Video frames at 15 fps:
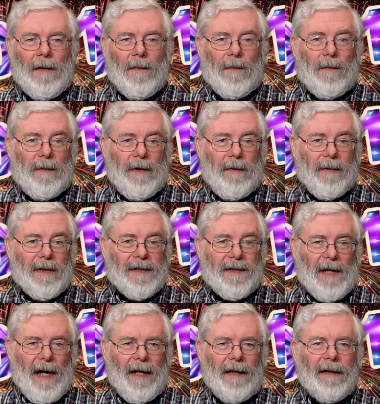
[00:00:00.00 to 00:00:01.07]
Were you
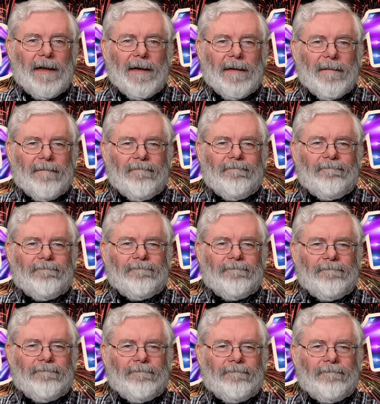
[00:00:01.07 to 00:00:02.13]
excited?
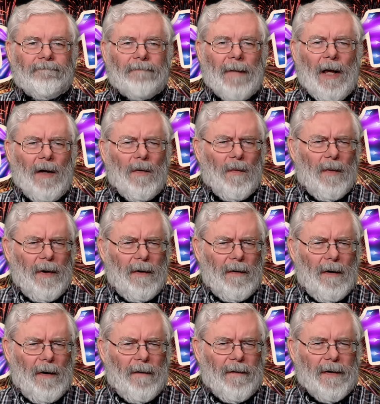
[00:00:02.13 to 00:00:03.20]
Were you
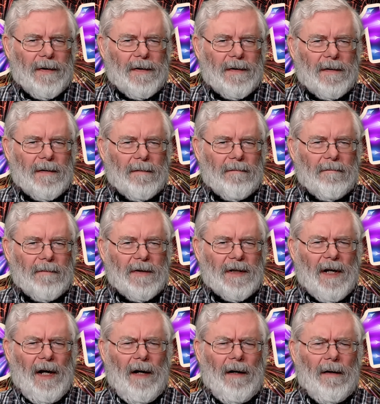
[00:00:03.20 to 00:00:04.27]
nervous,
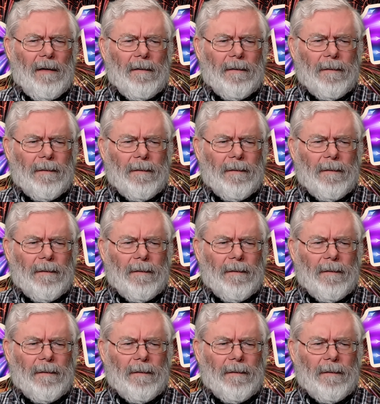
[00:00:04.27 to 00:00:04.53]
scared?